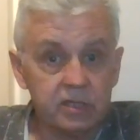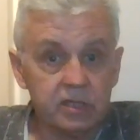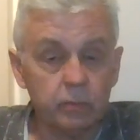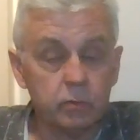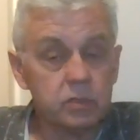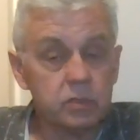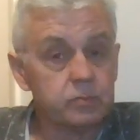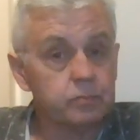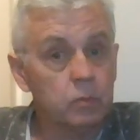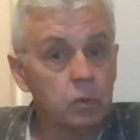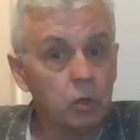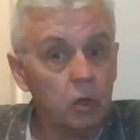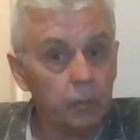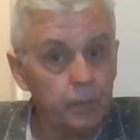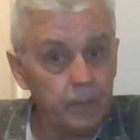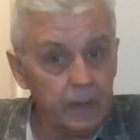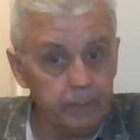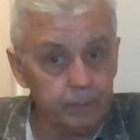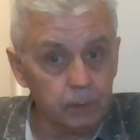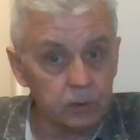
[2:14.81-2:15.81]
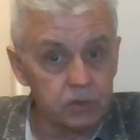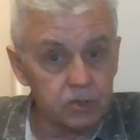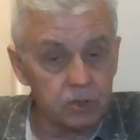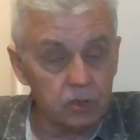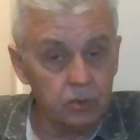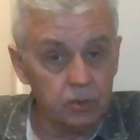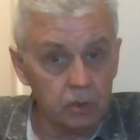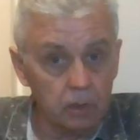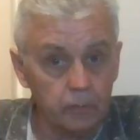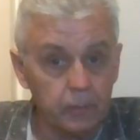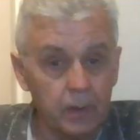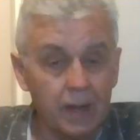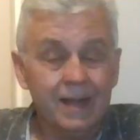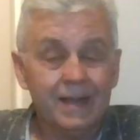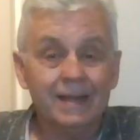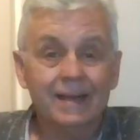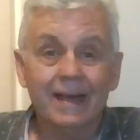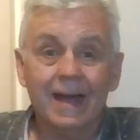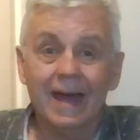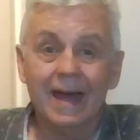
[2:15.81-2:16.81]
there was more people turned up
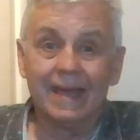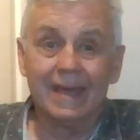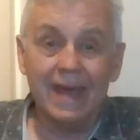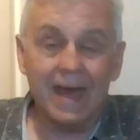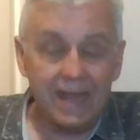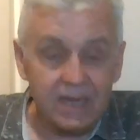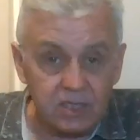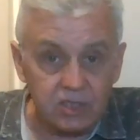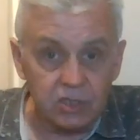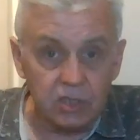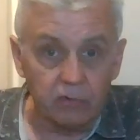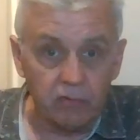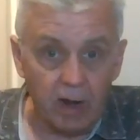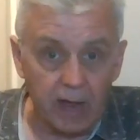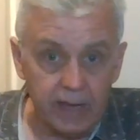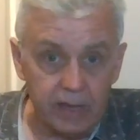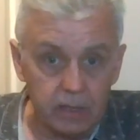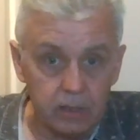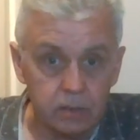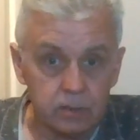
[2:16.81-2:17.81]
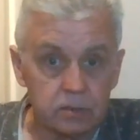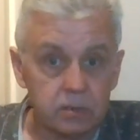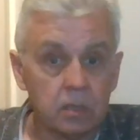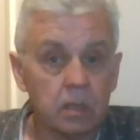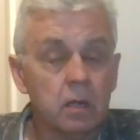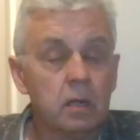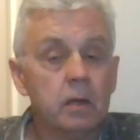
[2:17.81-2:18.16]
against the riots,